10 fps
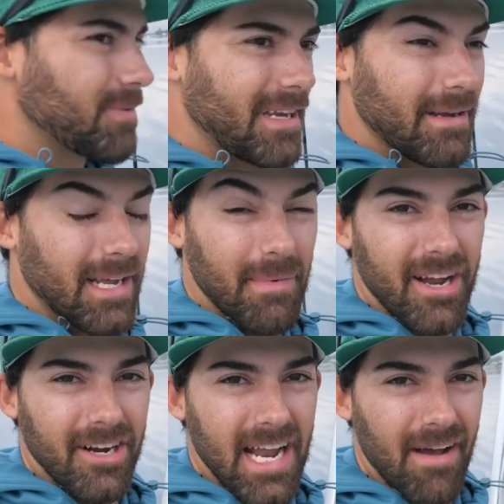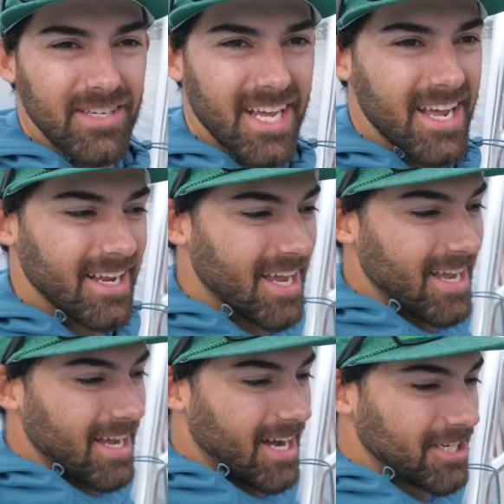We're gonna come out here and have a day
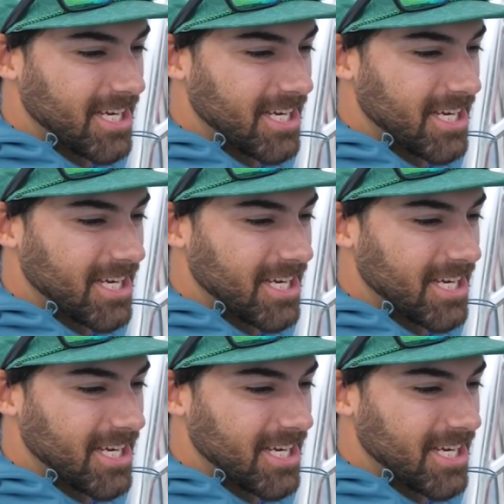uh,